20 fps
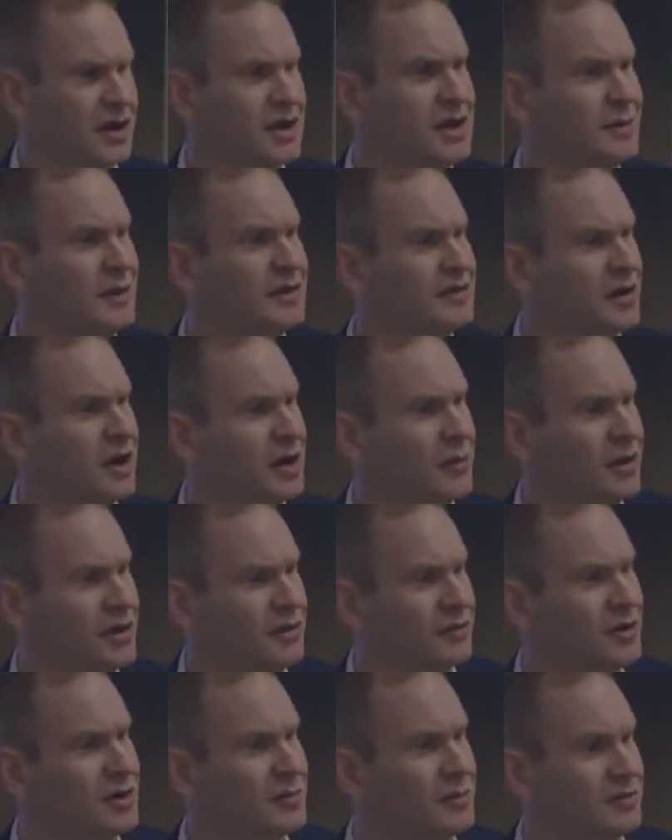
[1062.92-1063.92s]
EBITDA by
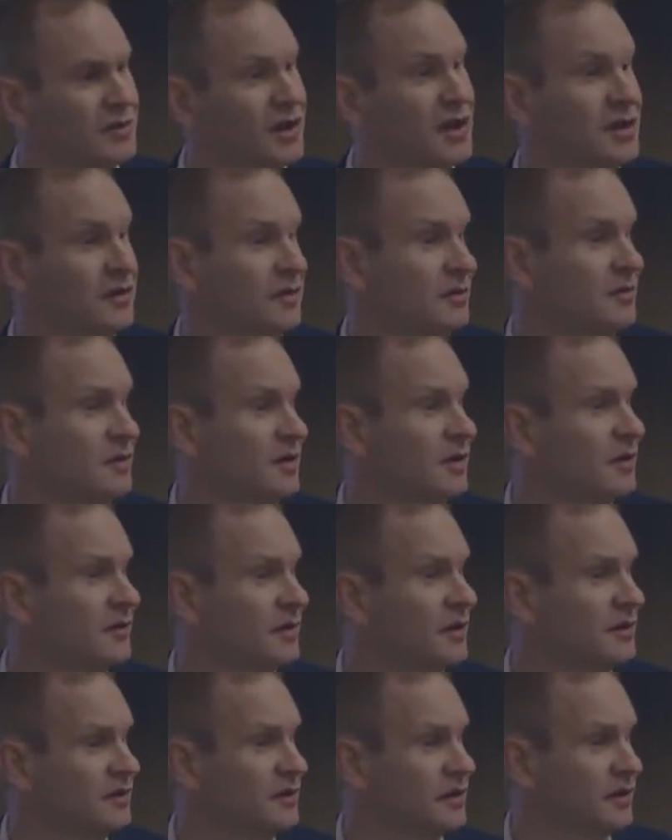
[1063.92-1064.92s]
3% as a result
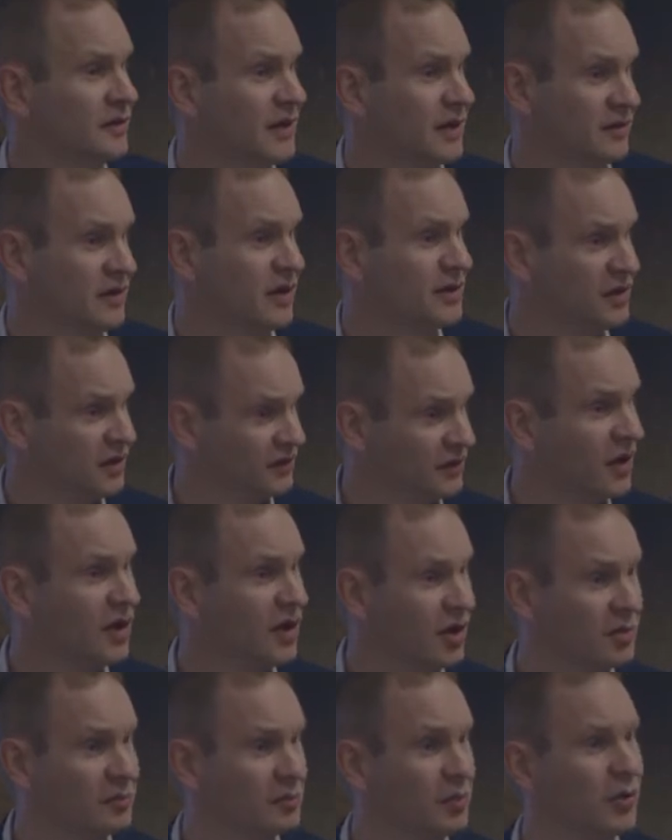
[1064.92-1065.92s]
of this. You know, that's a nice
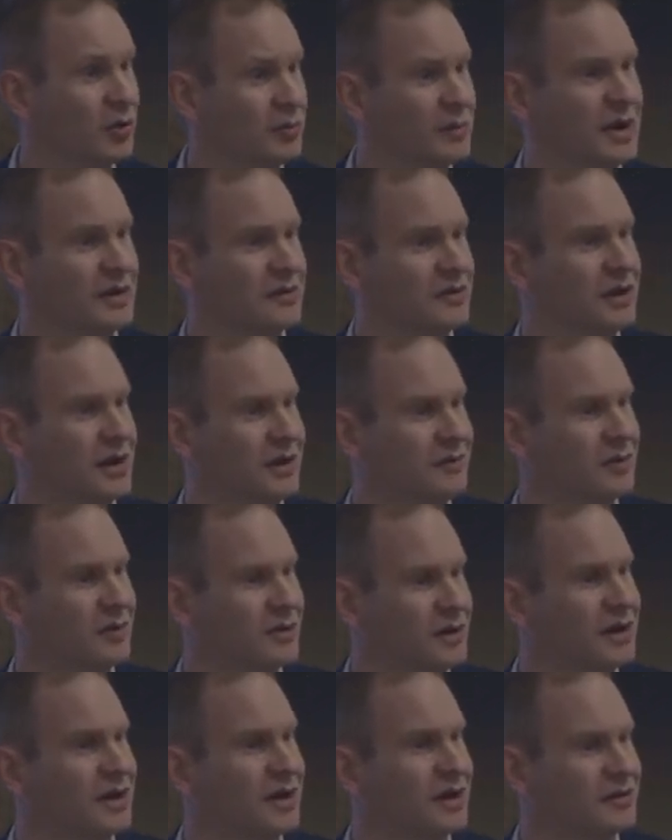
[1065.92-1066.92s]
hard board metric
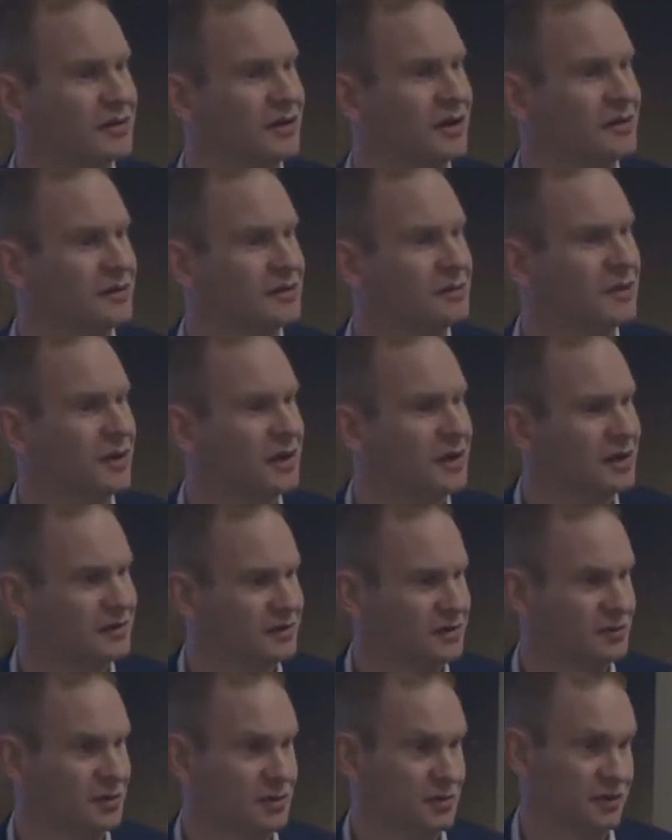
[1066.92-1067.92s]
everyone can get excited by.
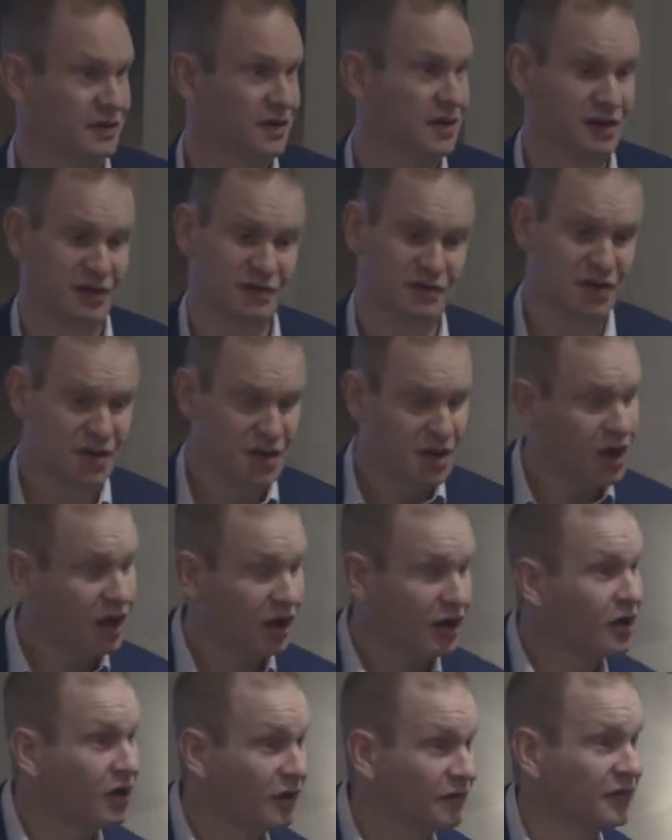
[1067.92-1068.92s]
Actually, what we're saying is,
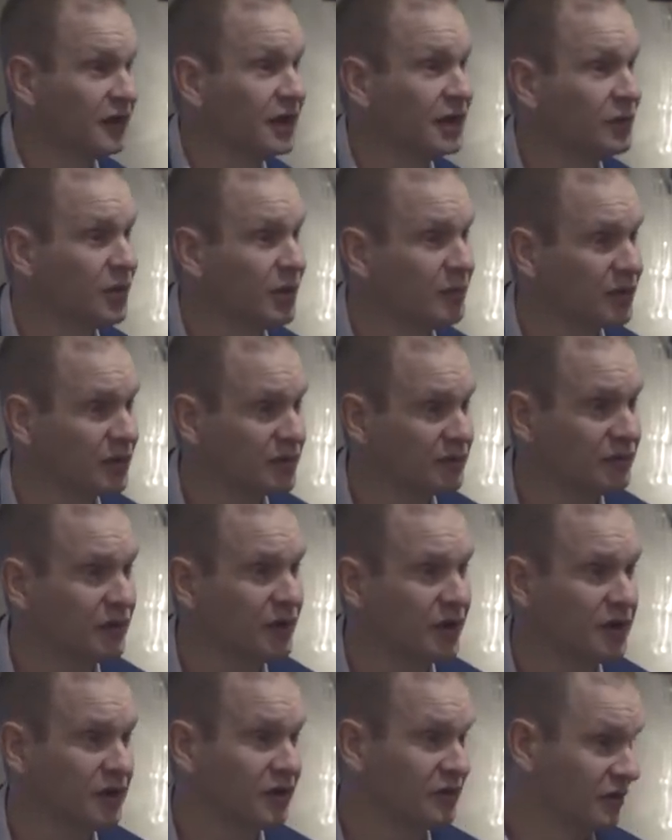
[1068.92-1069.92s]
I can't tell you what I'm going to
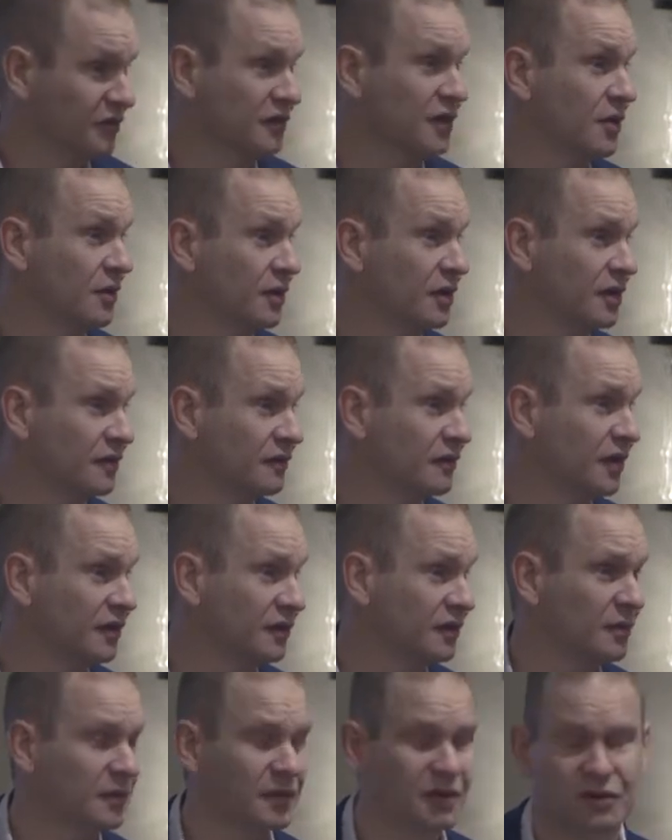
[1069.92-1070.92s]
find. I just know we're going to
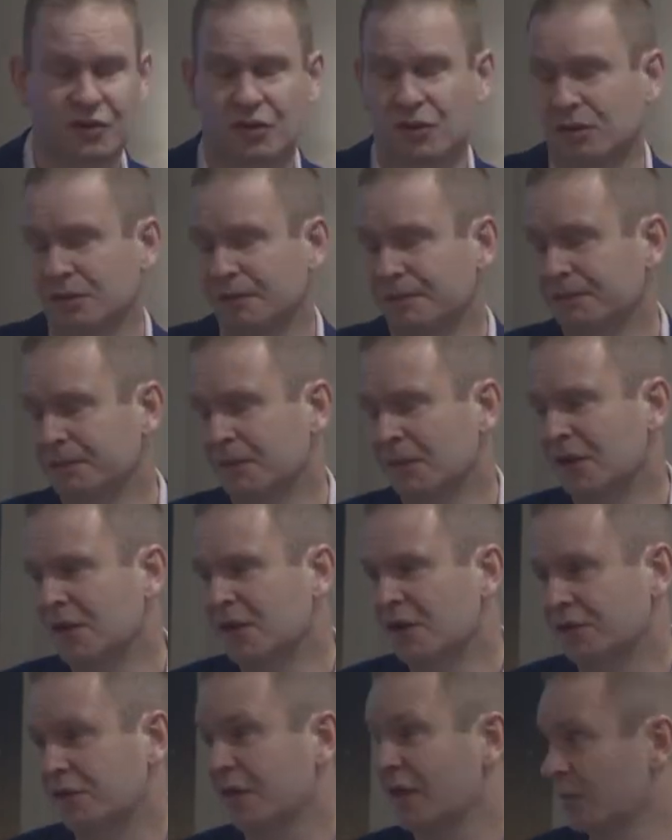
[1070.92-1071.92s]
find something cool.
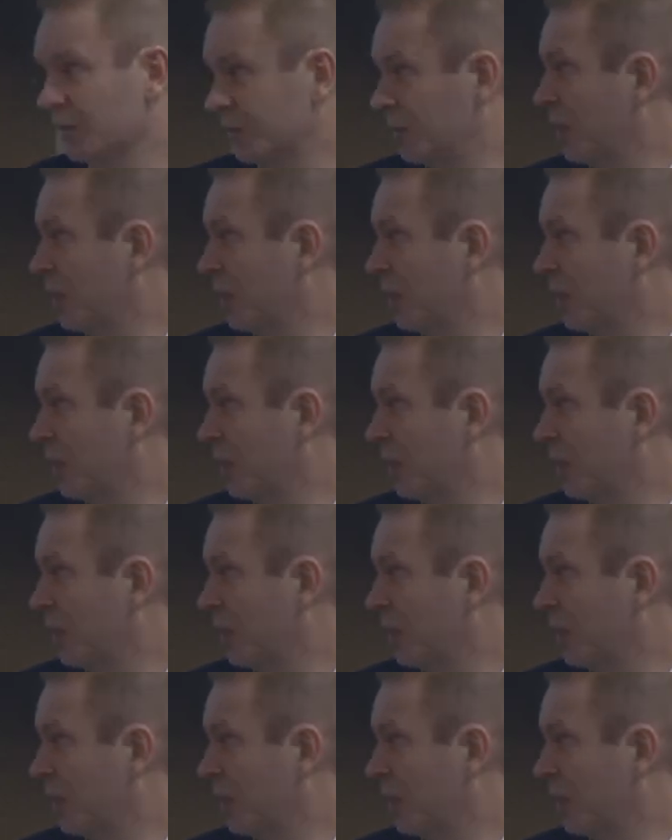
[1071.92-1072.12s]
So that